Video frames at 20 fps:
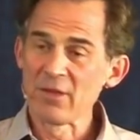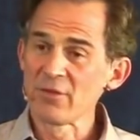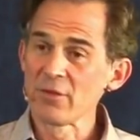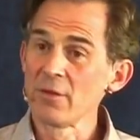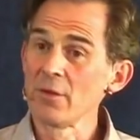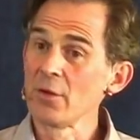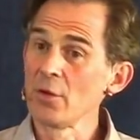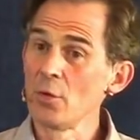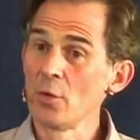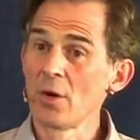
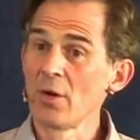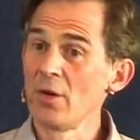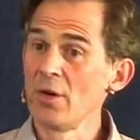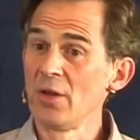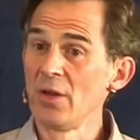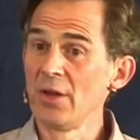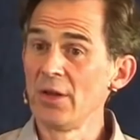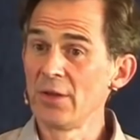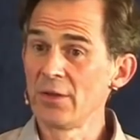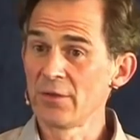that you are a
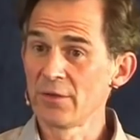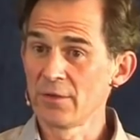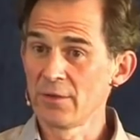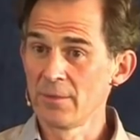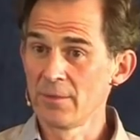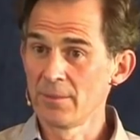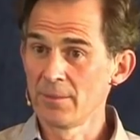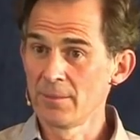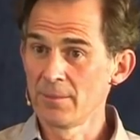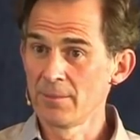nurse,
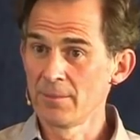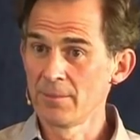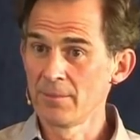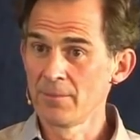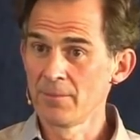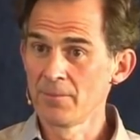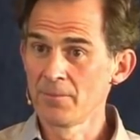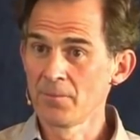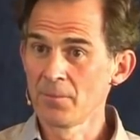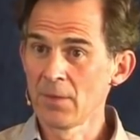
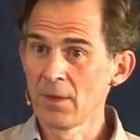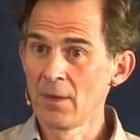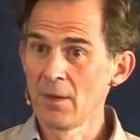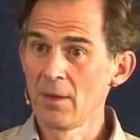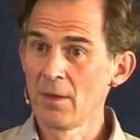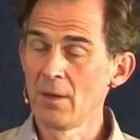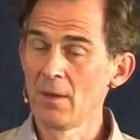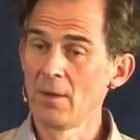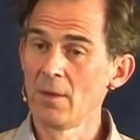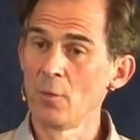
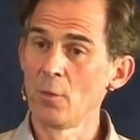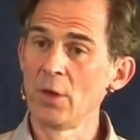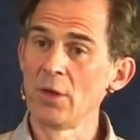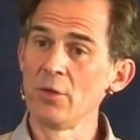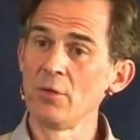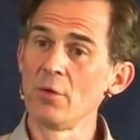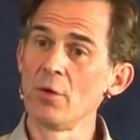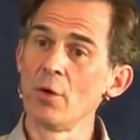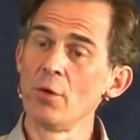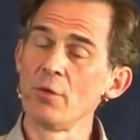and that when
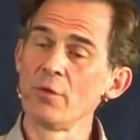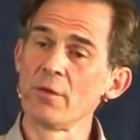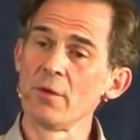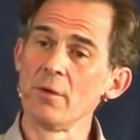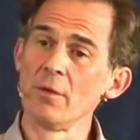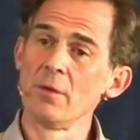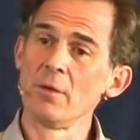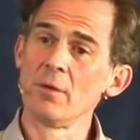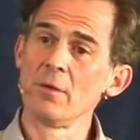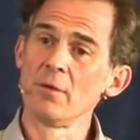you go to